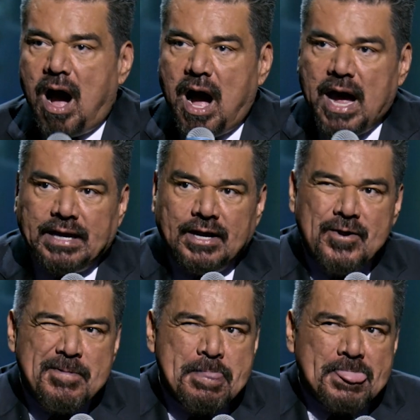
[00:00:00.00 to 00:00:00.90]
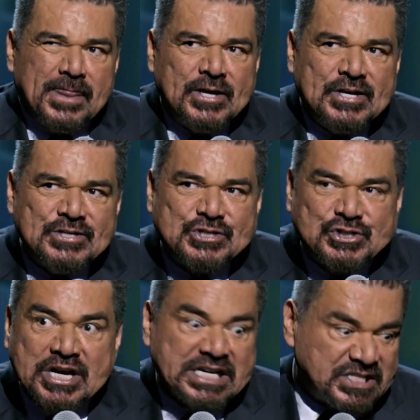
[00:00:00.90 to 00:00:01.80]
try these
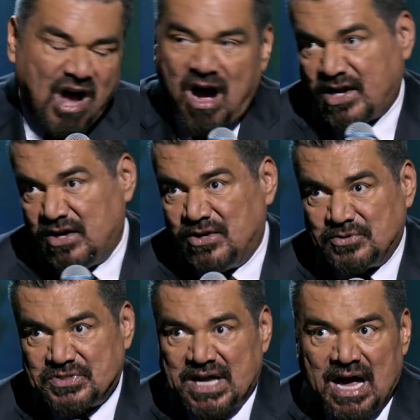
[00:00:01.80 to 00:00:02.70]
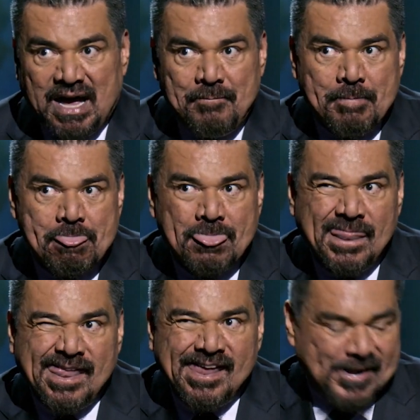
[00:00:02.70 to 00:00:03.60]
chicken tacos. And
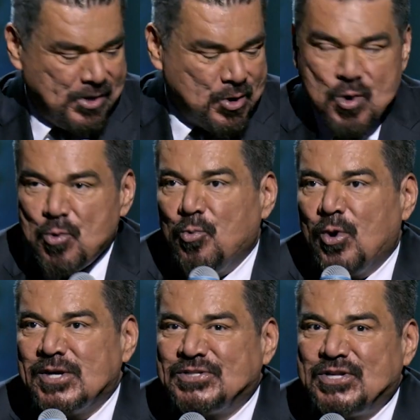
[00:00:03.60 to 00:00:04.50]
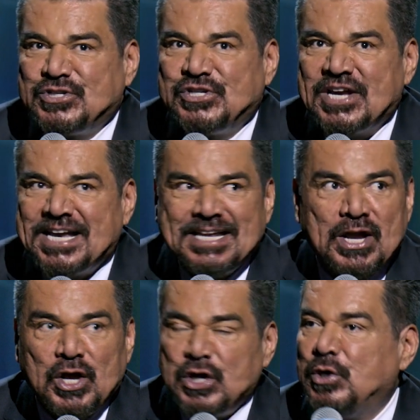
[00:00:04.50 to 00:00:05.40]
was the chicken
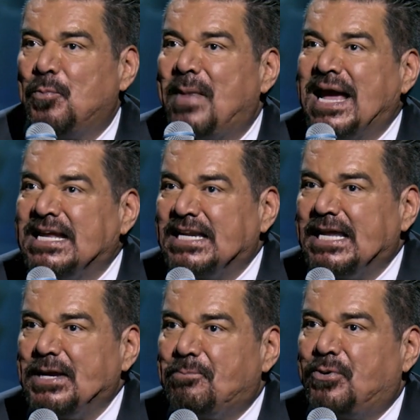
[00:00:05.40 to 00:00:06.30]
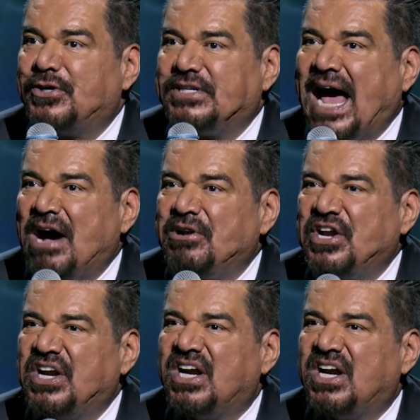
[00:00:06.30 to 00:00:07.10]
humanely put down?